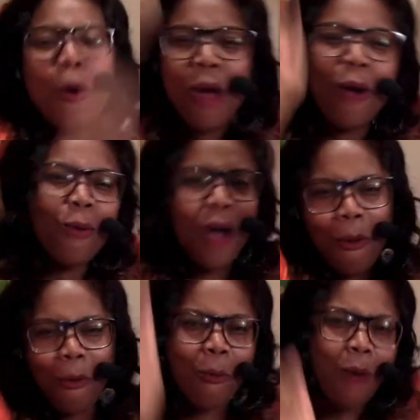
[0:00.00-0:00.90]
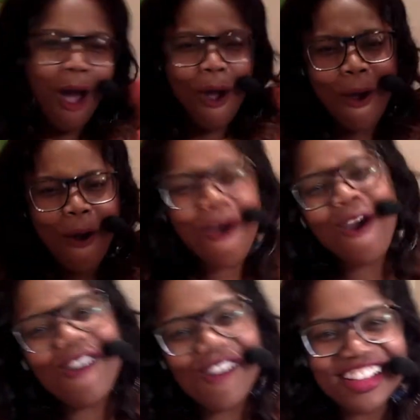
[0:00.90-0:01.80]
Woo, woo,
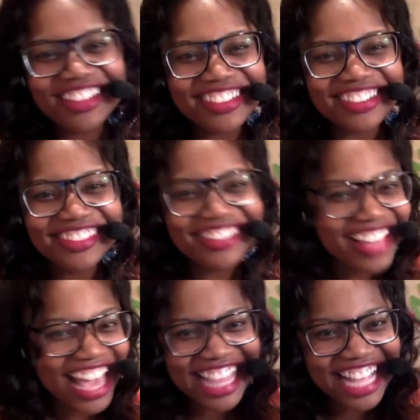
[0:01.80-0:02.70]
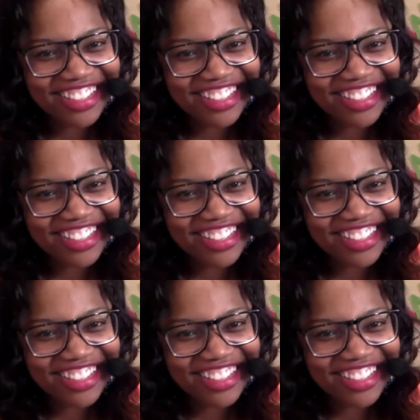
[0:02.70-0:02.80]
woo. And that's